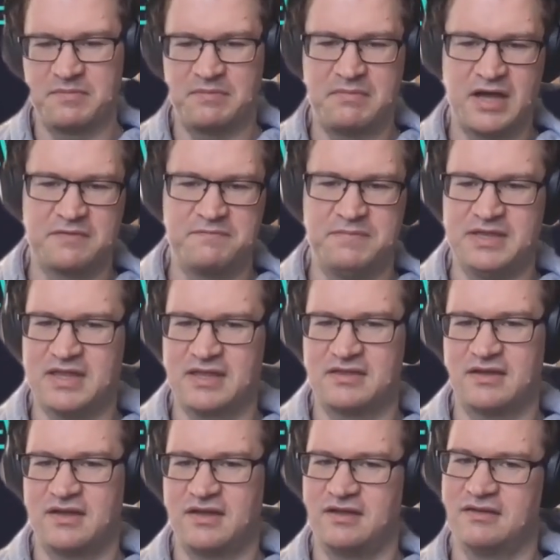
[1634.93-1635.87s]
might
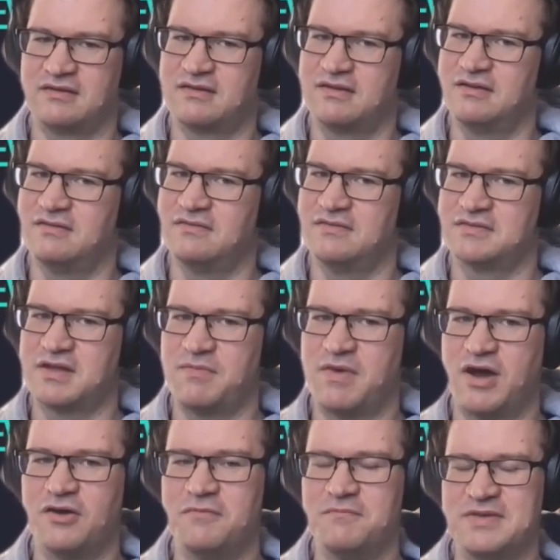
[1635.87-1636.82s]
be that I kind of
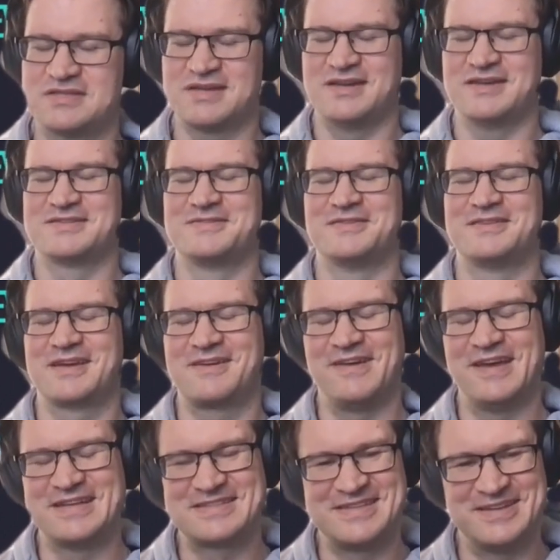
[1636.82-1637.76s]
somehow
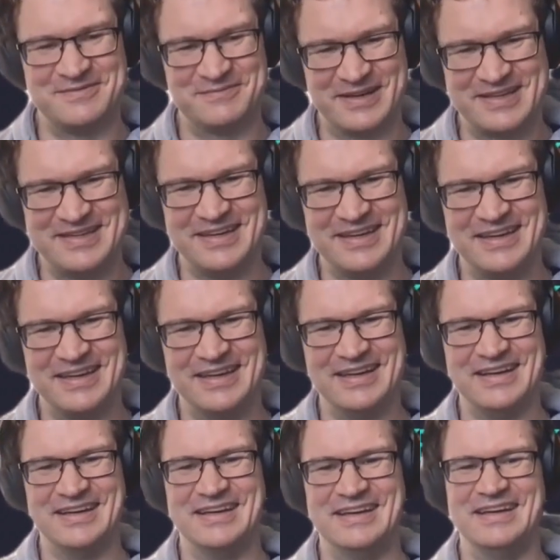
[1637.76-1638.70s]
misunderstood the question, but
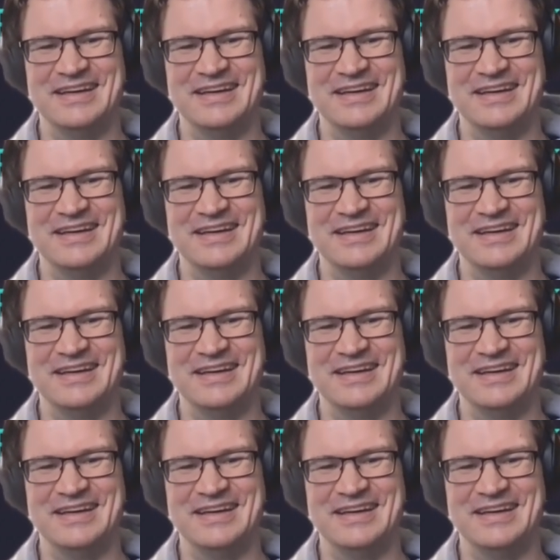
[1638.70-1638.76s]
